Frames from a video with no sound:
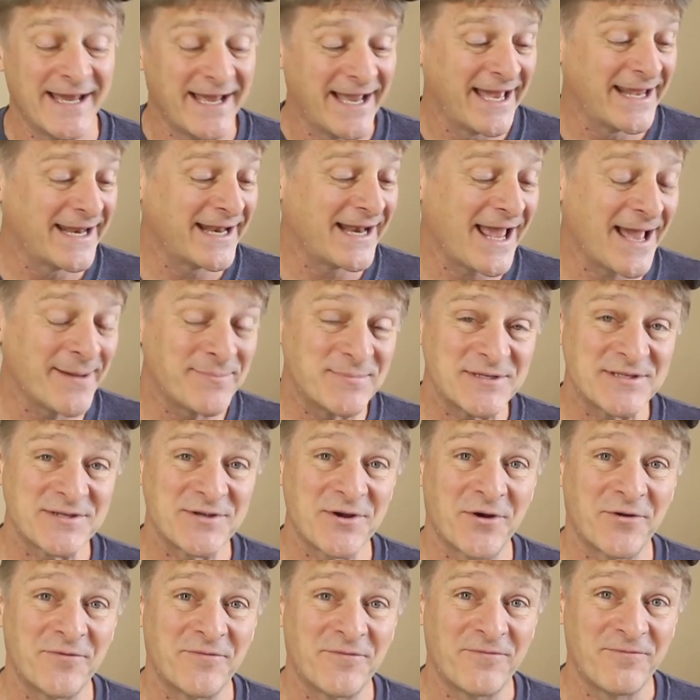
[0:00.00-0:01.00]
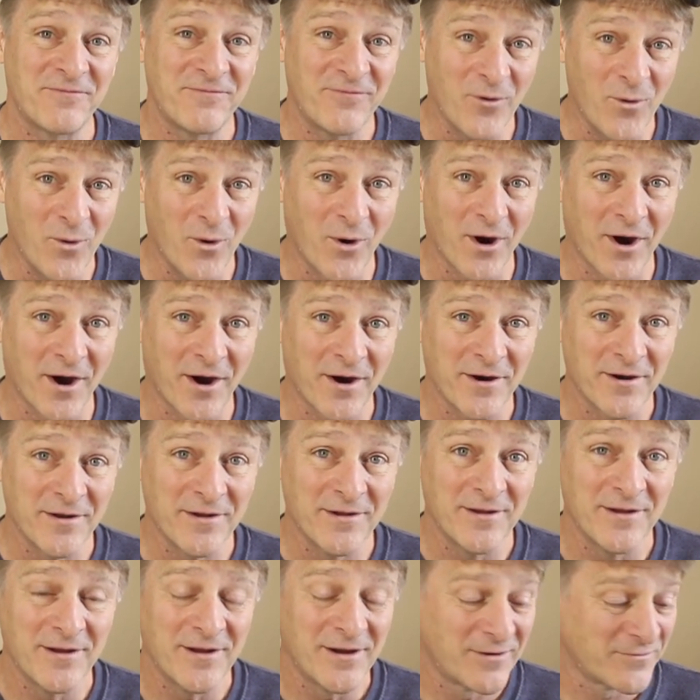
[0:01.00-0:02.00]
And in episode 4,
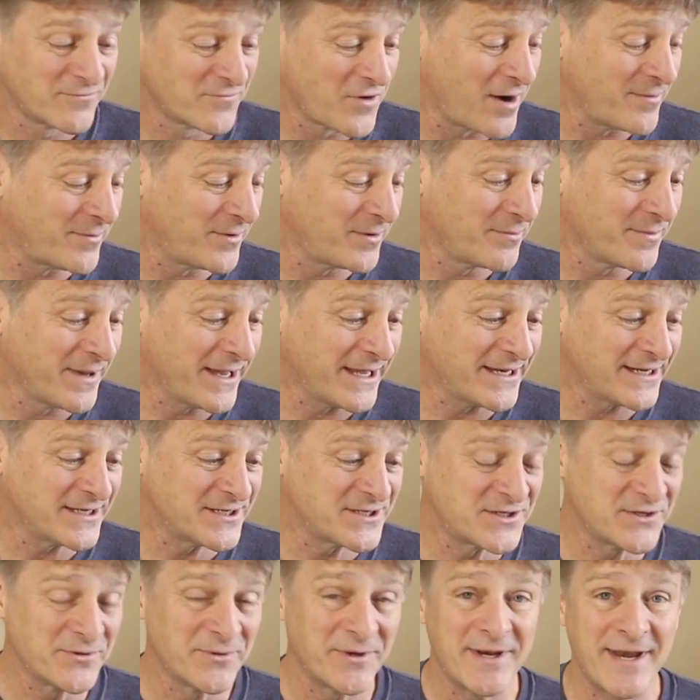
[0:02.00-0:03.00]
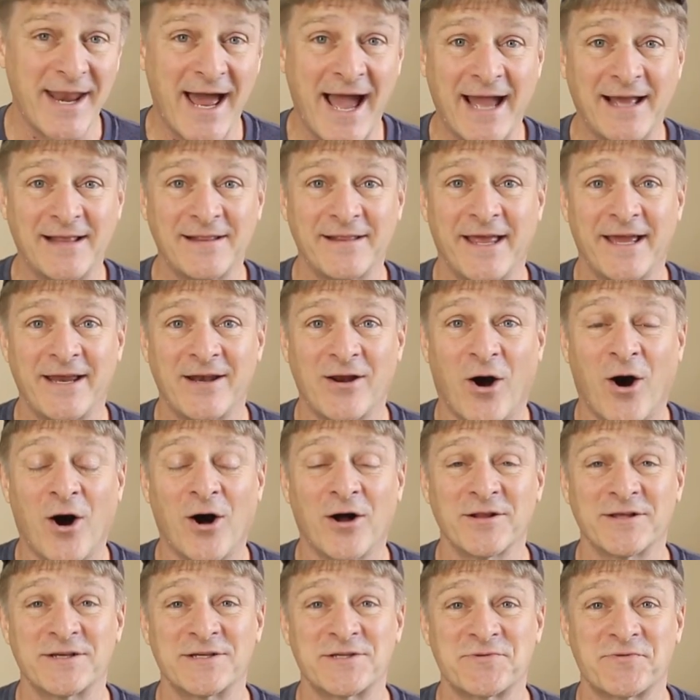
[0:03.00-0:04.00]
Rommel managed to annihilate
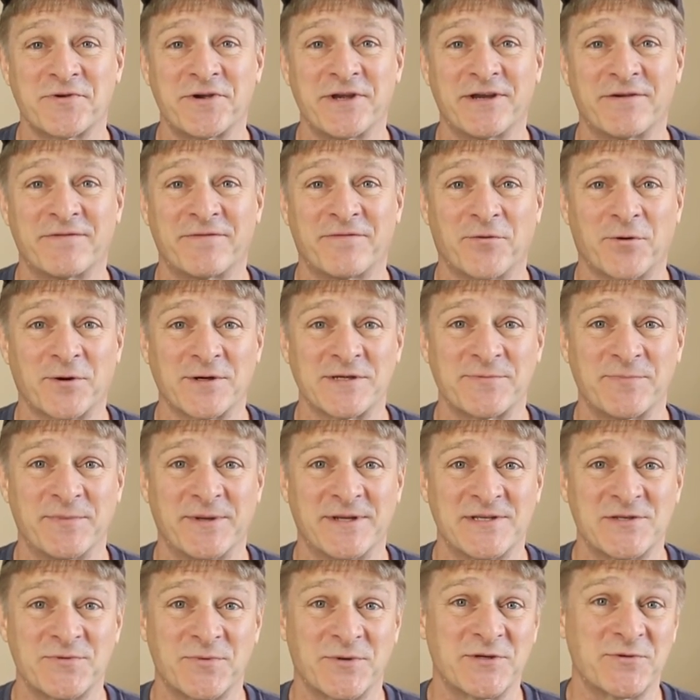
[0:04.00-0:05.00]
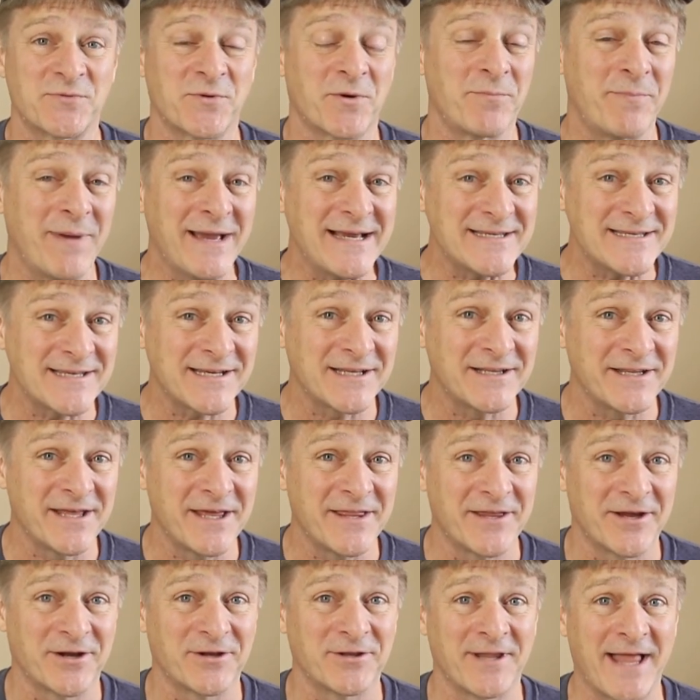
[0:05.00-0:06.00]
all his reinforcements, which were basically
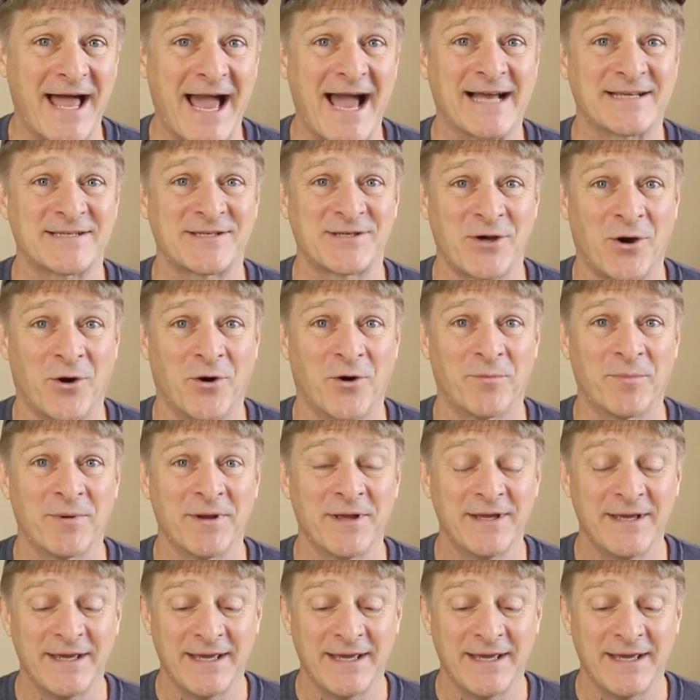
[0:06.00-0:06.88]
their last hope.